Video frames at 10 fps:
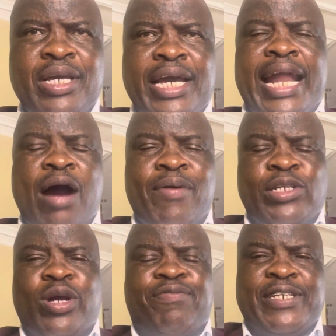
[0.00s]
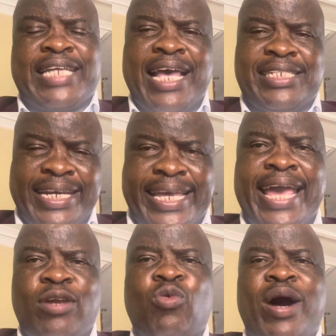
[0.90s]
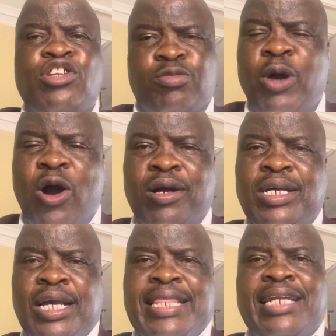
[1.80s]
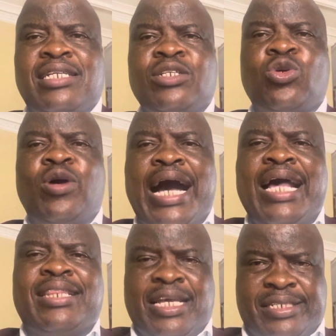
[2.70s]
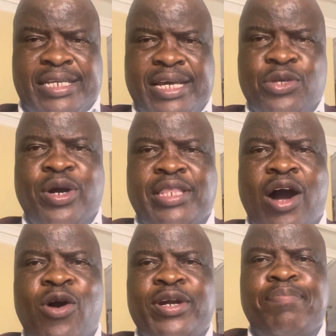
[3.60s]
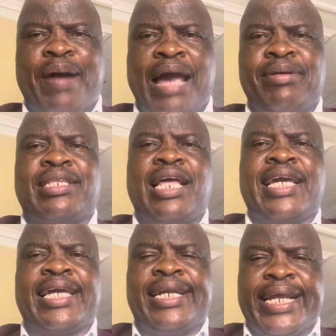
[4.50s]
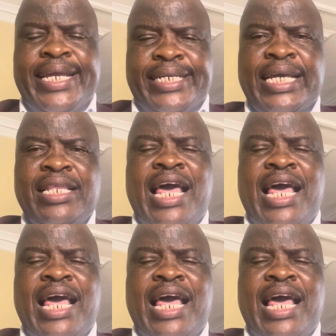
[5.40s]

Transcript: And I want to emphasize again once more that to others, you are the only Bible that they can read.